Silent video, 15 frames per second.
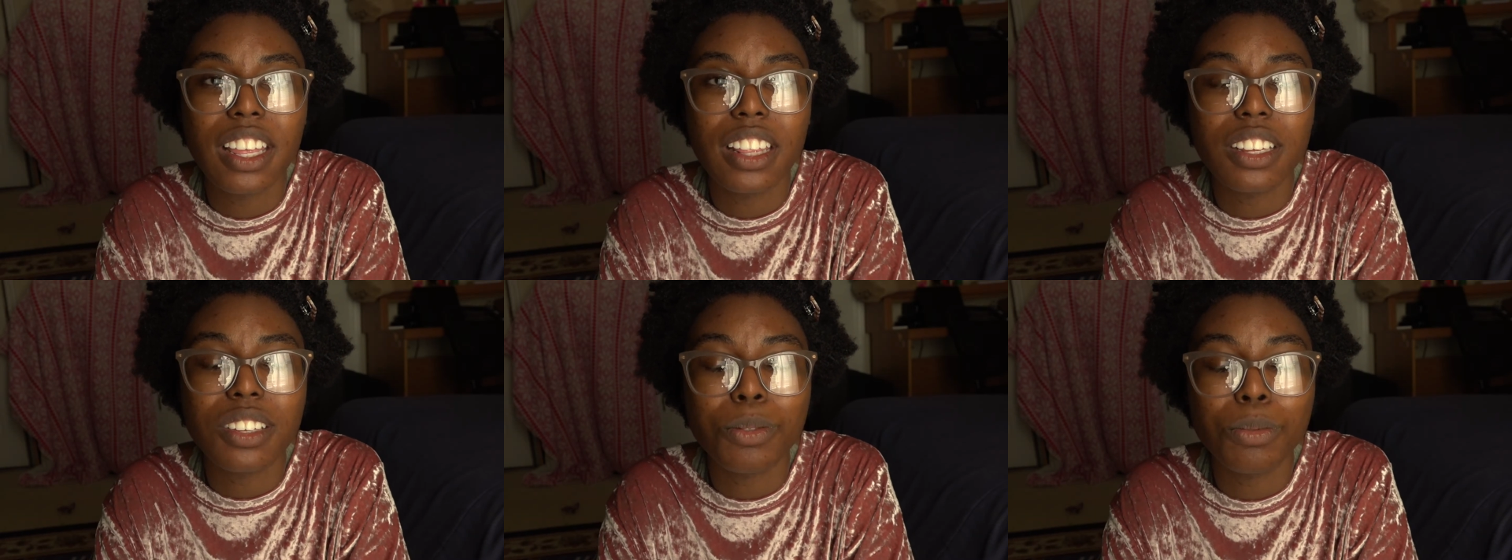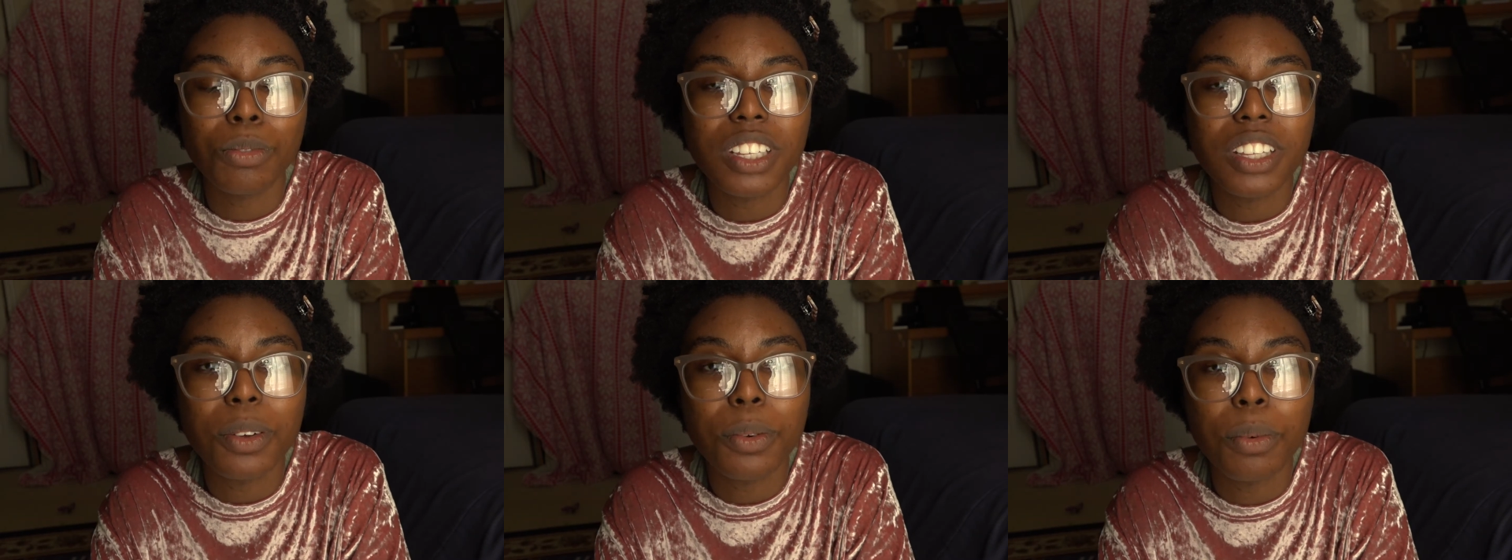this
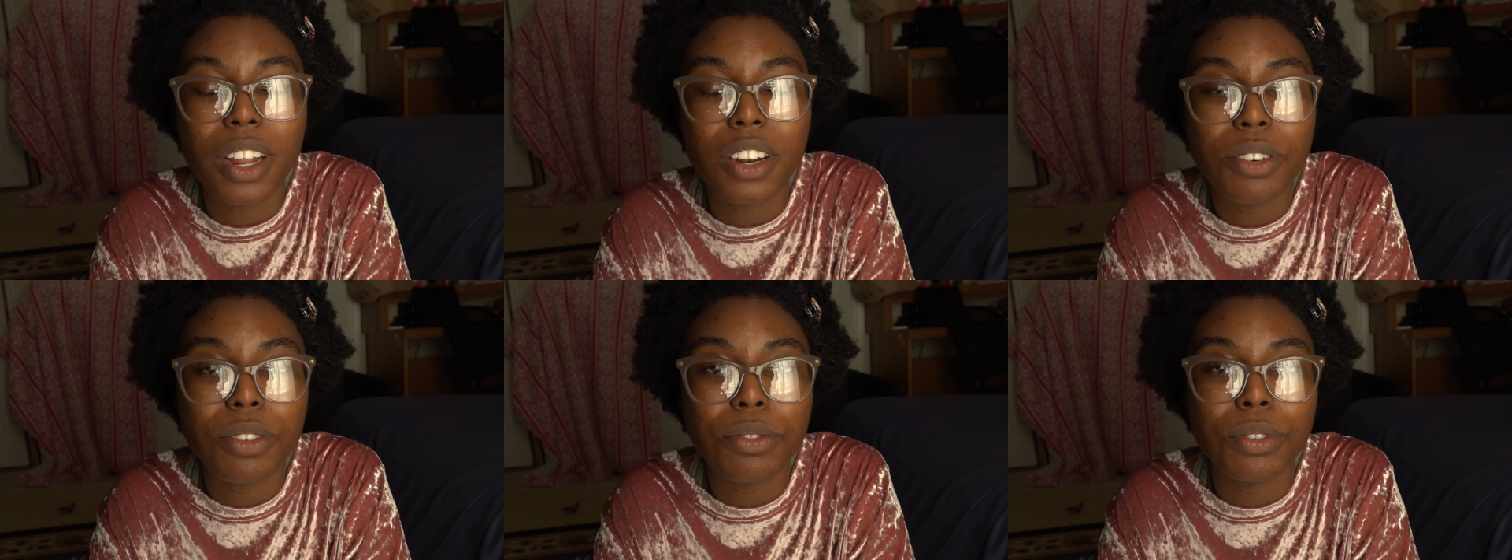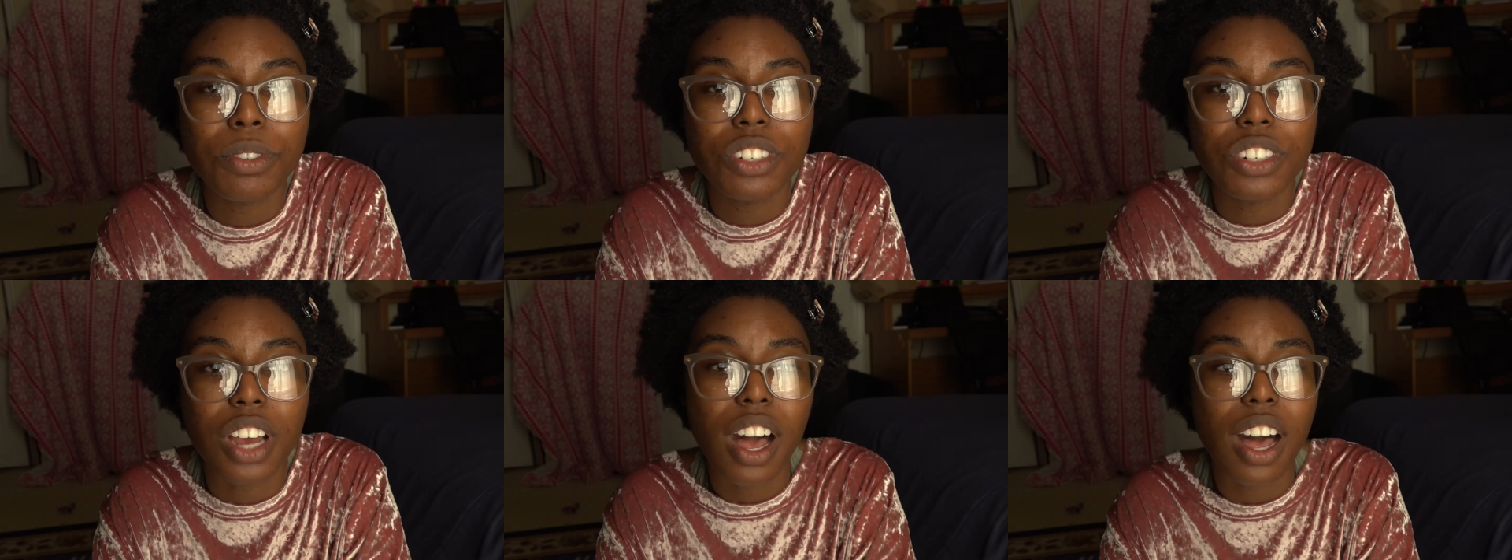really wonderful
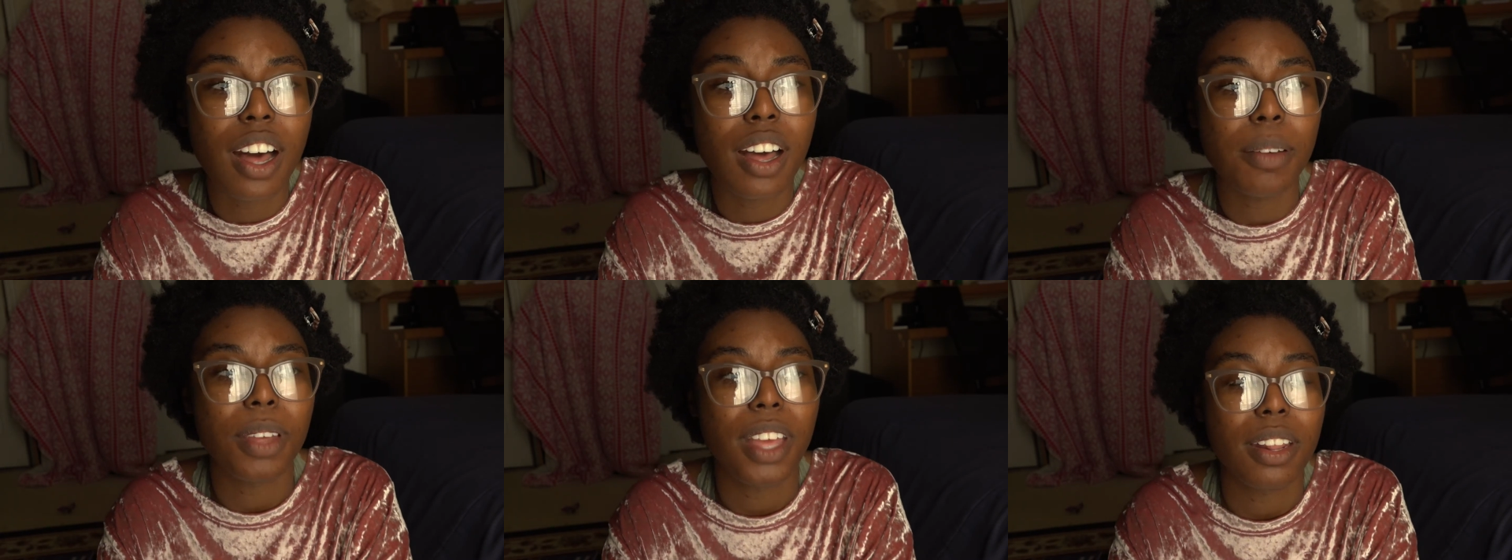job